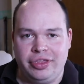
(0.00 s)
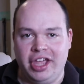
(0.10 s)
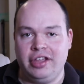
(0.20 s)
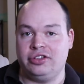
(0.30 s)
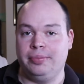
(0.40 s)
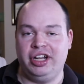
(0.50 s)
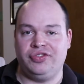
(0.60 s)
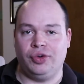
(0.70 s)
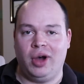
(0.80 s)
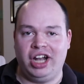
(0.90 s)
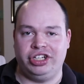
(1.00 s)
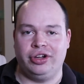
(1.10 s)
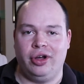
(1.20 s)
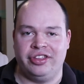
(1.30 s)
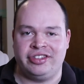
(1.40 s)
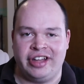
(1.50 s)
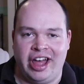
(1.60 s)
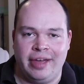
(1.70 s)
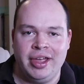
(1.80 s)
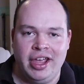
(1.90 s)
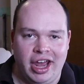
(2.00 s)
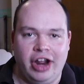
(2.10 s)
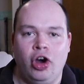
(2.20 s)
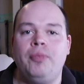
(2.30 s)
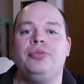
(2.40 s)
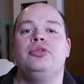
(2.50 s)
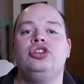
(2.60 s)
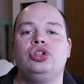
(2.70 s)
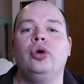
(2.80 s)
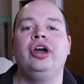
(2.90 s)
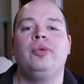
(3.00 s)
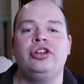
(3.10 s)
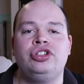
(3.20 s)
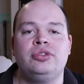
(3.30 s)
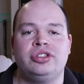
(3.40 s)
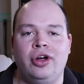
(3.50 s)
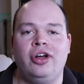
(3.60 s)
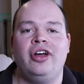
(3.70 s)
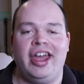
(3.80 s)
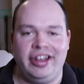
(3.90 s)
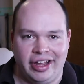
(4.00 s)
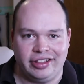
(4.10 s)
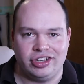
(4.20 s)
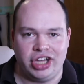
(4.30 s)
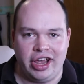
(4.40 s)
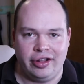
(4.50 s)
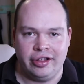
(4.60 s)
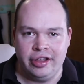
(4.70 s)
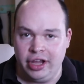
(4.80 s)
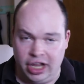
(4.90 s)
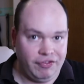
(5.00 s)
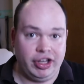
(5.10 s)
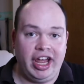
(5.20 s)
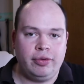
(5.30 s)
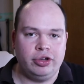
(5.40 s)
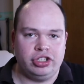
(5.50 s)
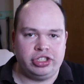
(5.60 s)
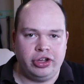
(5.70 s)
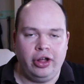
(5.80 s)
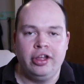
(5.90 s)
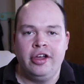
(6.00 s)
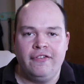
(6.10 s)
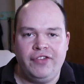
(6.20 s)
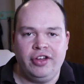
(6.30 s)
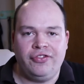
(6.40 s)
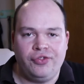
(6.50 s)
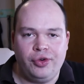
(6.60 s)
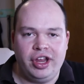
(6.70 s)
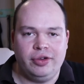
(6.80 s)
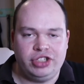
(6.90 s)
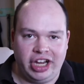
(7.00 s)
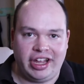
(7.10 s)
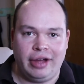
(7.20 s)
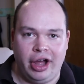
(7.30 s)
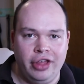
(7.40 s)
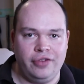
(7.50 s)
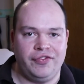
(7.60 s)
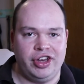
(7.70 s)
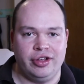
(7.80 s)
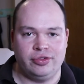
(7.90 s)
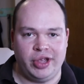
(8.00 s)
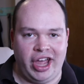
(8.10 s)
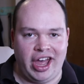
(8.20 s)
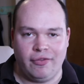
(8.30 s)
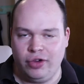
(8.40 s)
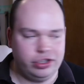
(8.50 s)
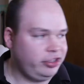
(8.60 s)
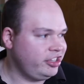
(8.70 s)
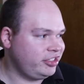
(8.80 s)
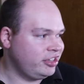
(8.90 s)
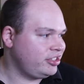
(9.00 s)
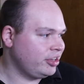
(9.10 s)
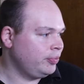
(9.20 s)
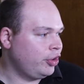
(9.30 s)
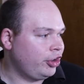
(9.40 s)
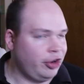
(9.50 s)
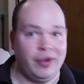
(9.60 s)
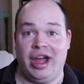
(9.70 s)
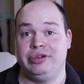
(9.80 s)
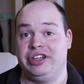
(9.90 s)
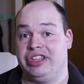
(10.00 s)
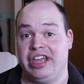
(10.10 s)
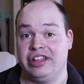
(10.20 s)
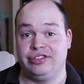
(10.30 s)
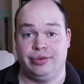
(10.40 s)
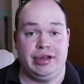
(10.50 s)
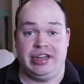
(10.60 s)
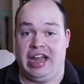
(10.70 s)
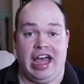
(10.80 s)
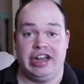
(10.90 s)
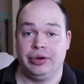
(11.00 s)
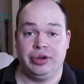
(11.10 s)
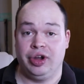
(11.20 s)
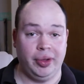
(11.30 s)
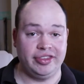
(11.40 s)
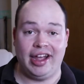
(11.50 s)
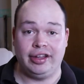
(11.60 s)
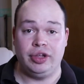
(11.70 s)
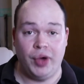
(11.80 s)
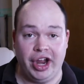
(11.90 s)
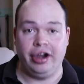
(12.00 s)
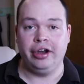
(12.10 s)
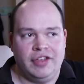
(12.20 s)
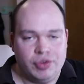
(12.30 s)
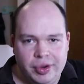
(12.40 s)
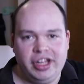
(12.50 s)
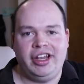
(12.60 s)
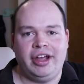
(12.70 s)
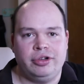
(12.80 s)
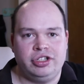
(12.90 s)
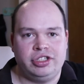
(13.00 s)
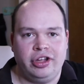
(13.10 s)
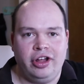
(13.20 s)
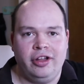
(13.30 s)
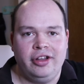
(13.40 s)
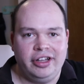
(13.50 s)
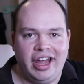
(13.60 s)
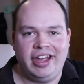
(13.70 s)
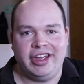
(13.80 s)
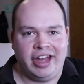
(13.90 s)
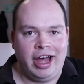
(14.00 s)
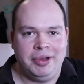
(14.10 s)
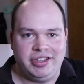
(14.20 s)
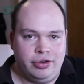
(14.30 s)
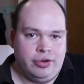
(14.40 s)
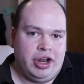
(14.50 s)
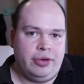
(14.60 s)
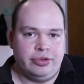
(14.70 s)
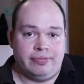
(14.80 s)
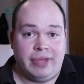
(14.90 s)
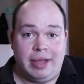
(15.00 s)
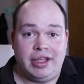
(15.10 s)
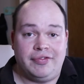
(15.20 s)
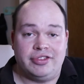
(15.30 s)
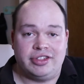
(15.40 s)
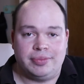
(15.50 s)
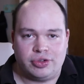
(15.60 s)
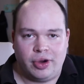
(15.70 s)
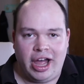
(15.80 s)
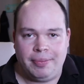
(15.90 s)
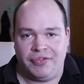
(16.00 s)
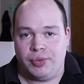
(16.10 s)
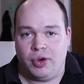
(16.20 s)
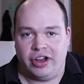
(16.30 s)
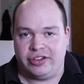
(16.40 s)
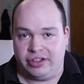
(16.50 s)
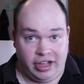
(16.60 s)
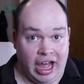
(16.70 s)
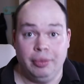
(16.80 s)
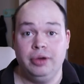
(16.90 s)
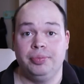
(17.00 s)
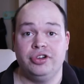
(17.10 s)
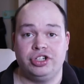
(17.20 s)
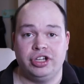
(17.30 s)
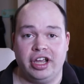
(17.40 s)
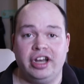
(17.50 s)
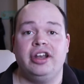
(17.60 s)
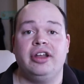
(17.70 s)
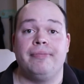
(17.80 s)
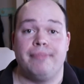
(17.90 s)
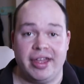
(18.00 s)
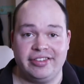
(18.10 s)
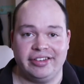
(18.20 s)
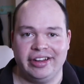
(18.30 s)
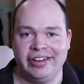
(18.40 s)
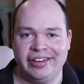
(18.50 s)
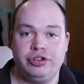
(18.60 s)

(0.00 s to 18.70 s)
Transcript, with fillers: Thank you so much for watching all this time, and I hope you enjoyed what you saw and liked the channel. If you like what you saw, feel free to check out other videos we have, which are listed somewhere around in the end screen, I don't know exactly where. If you really like what you saw, like, comment, and who knows, maybe even subscribe if you want. I would appreciate it immensely.